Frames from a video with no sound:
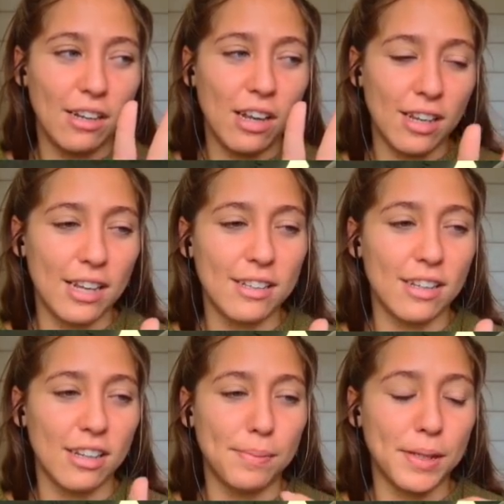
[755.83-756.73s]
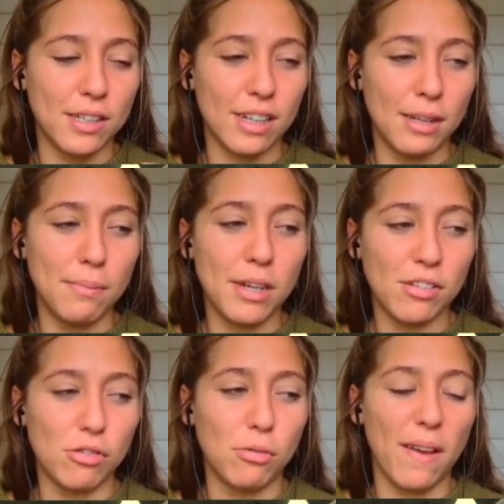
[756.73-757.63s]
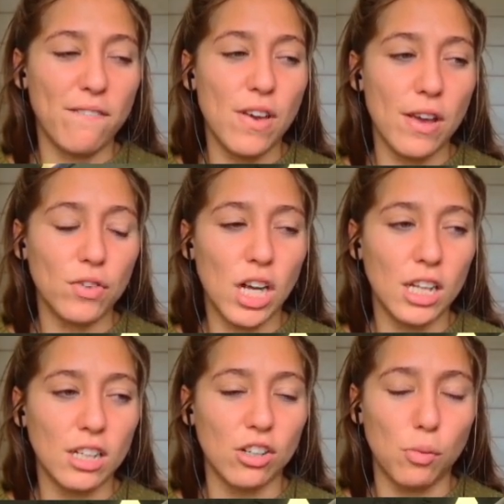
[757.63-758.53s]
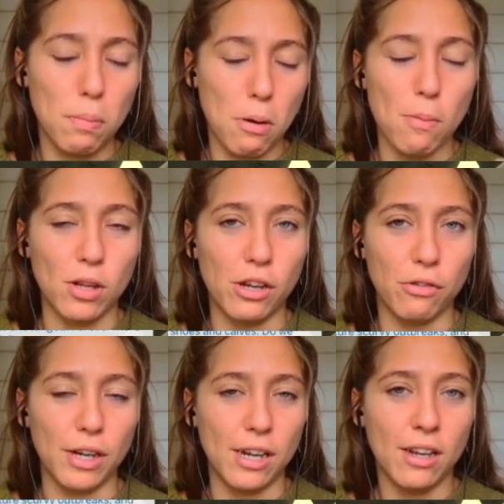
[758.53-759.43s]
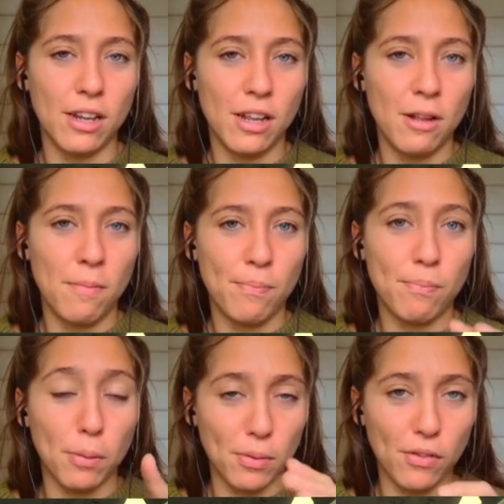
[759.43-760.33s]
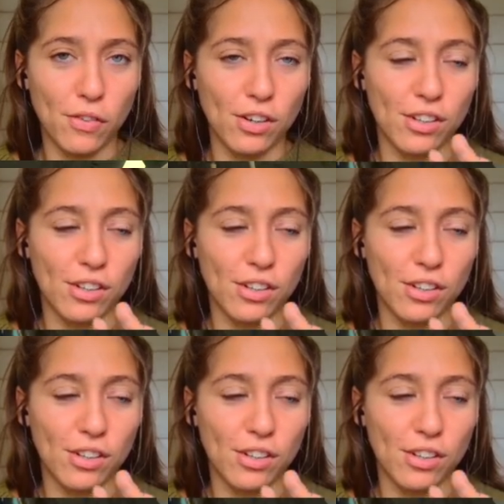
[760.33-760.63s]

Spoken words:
attest to this because in middle school, my favorite colors were purple and green. Purple first,